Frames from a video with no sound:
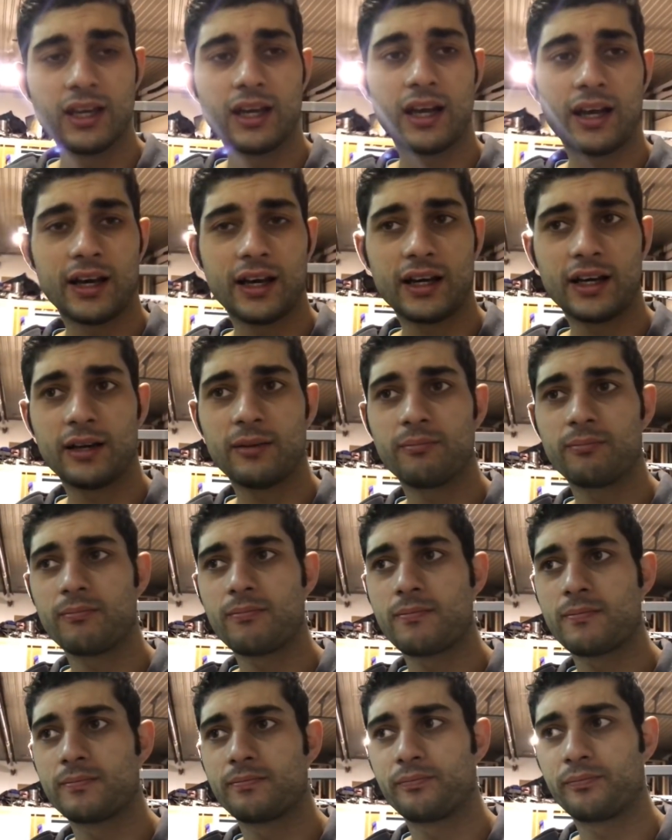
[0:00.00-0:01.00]

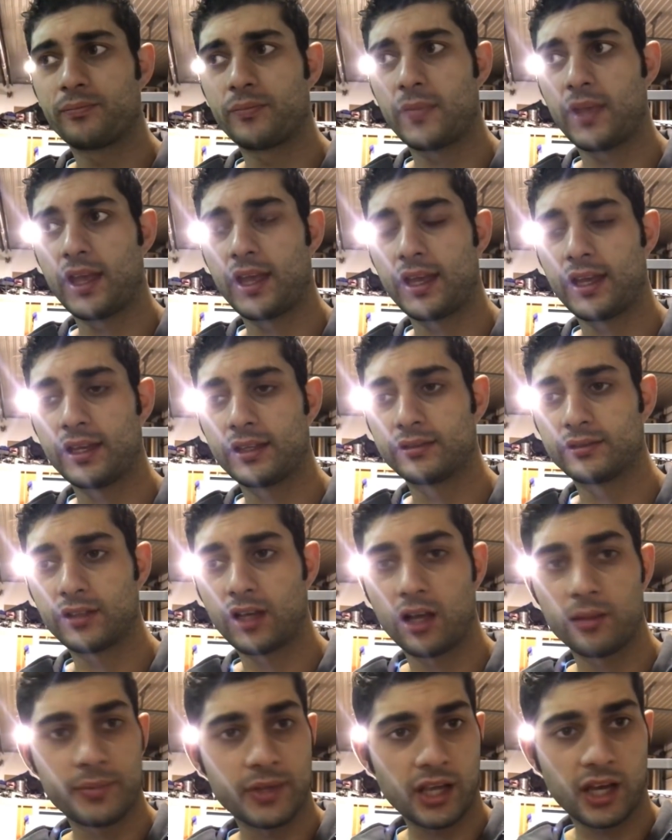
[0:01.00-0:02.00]
and
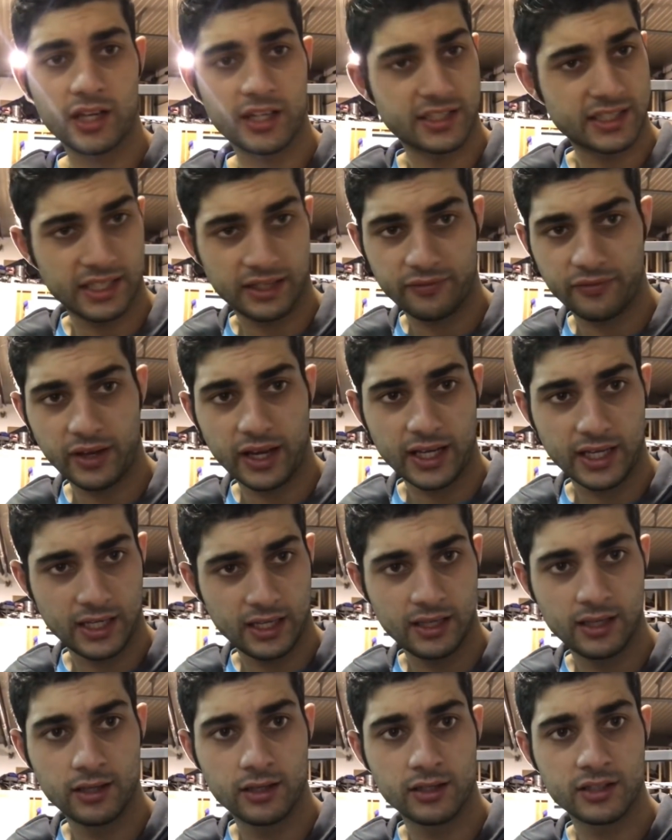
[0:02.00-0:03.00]
I'll be honest, if I
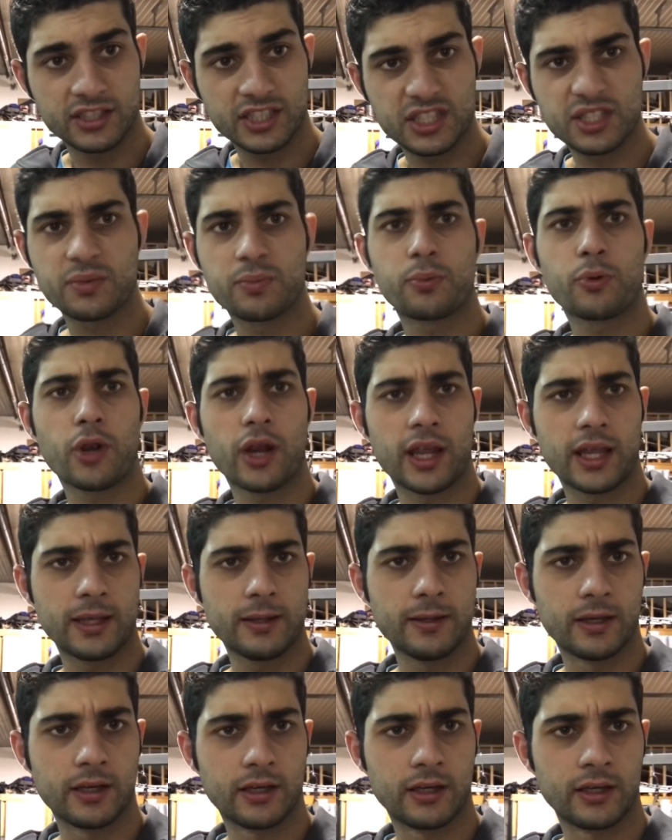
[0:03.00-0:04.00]
spray
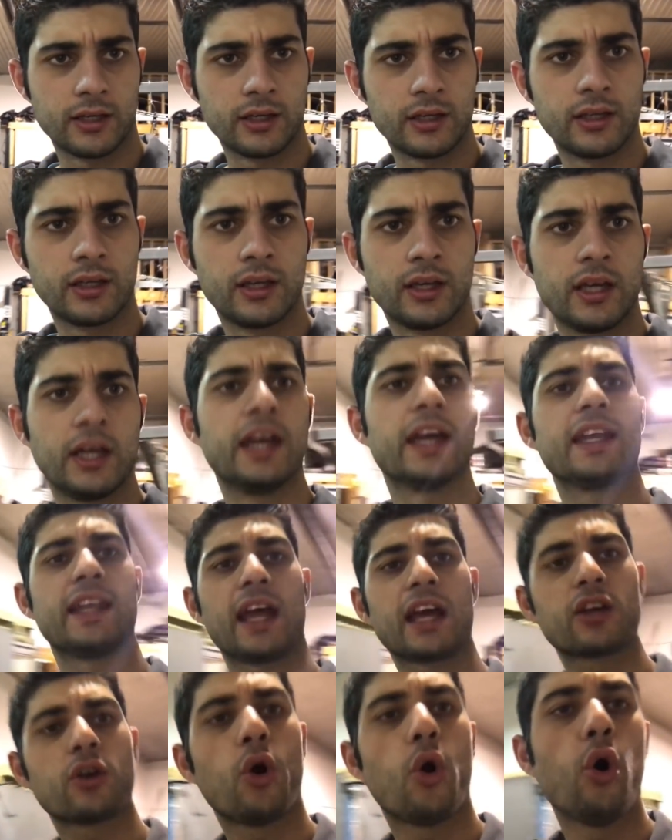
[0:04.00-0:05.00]
and
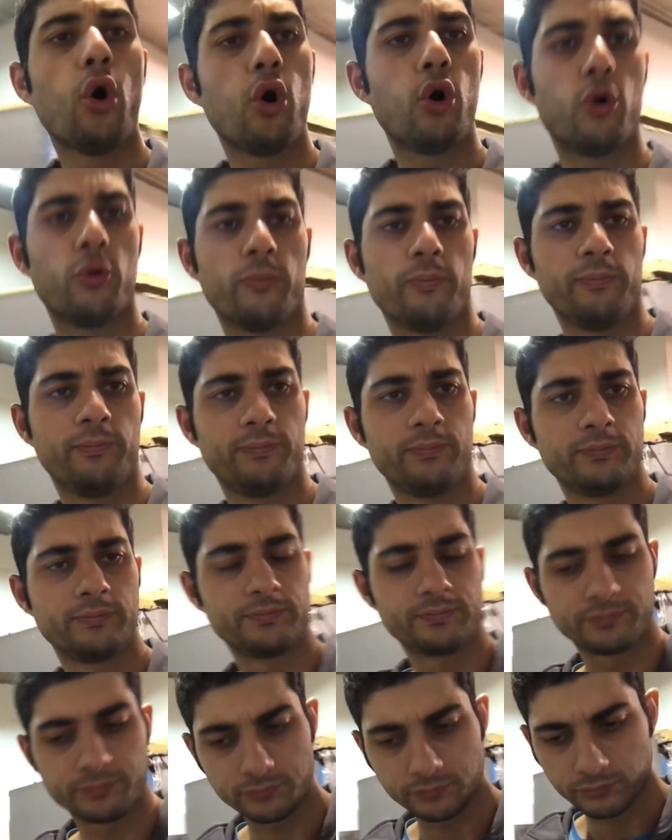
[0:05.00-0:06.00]
I go home
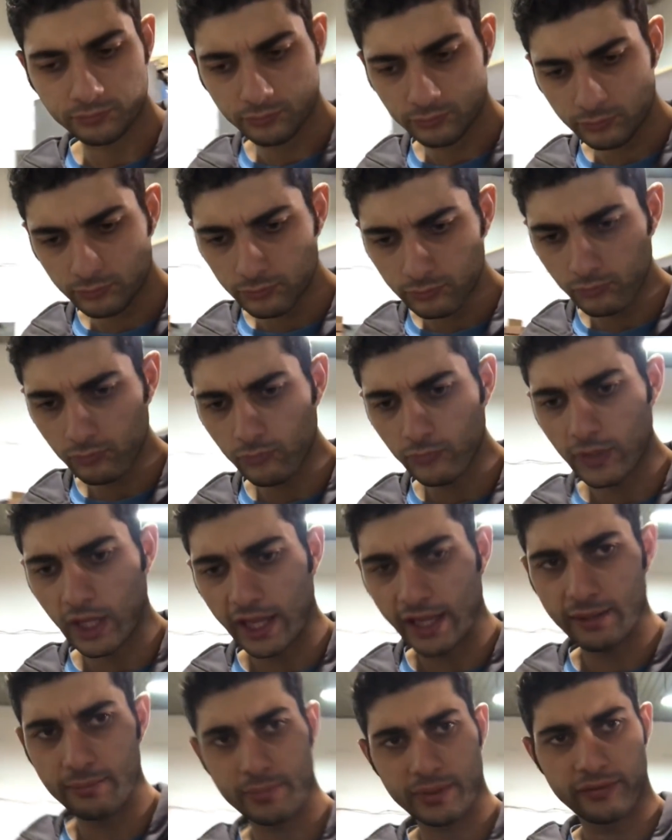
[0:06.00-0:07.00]

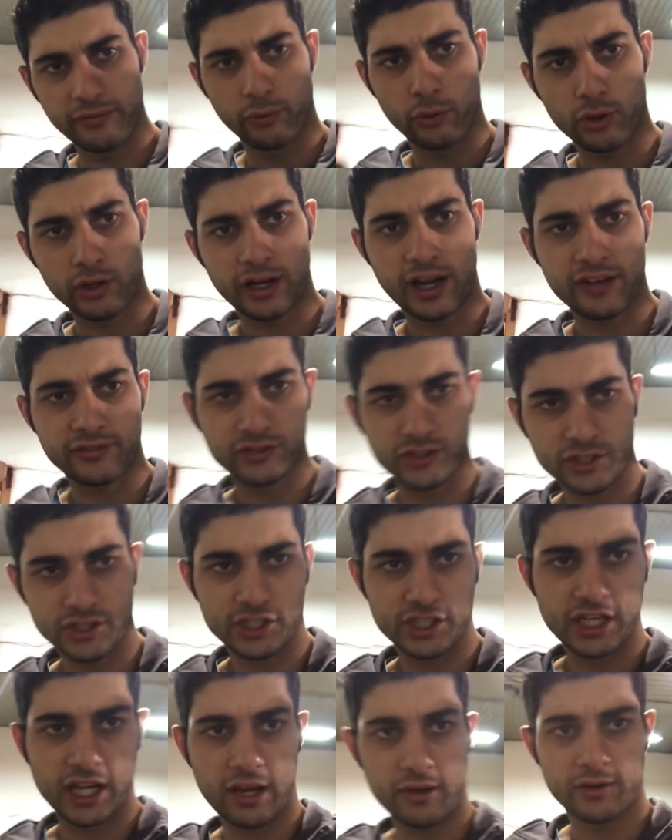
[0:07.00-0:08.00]
and before or after a
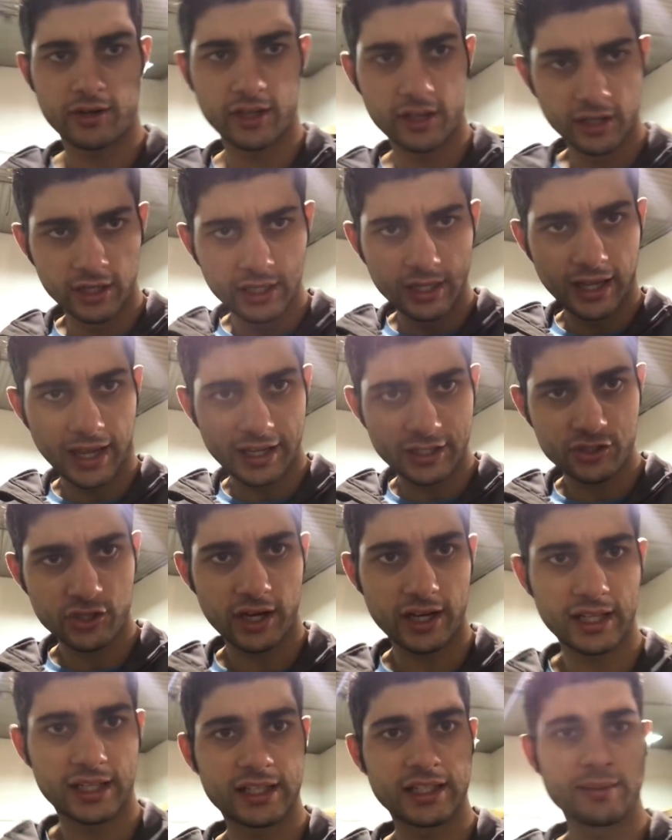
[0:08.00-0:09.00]
shower I try
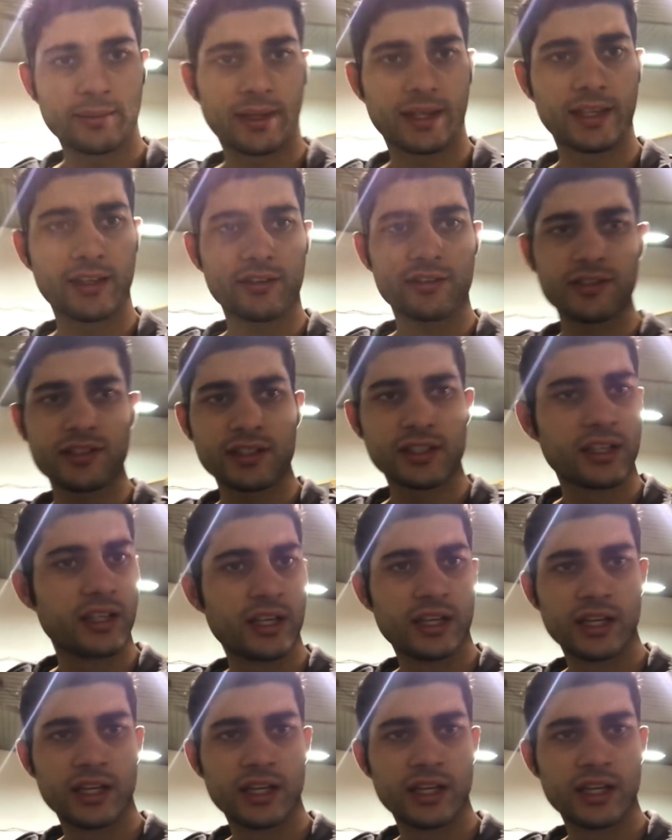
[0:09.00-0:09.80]
and clean my ears,